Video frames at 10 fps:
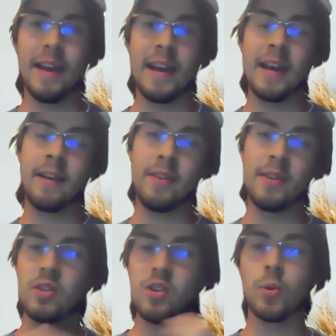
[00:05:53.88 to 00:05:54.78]
and
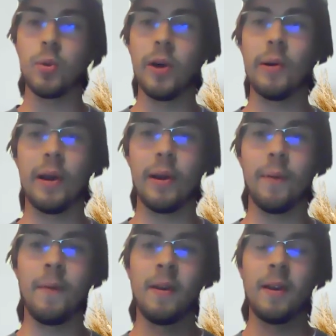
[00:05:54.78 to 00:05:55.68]
this new
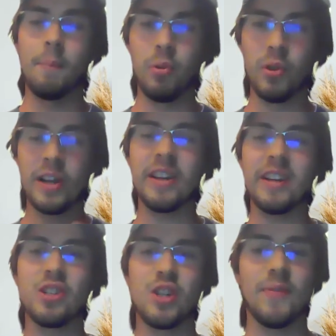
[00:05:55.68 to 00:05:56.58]
logo
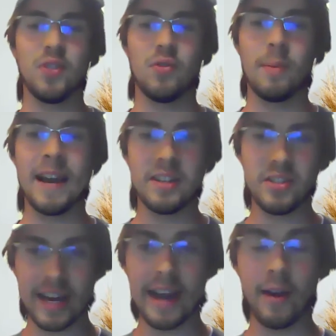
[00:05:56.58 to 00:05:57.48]
completely shifts from that
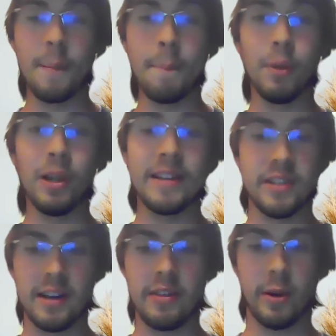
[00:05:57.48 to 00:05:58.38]
style and
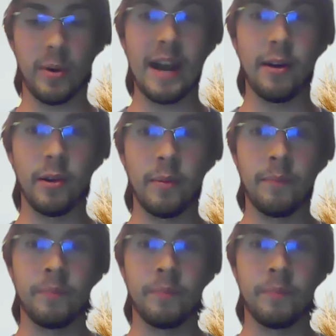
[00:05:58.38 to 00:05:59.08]
blends into the crowd.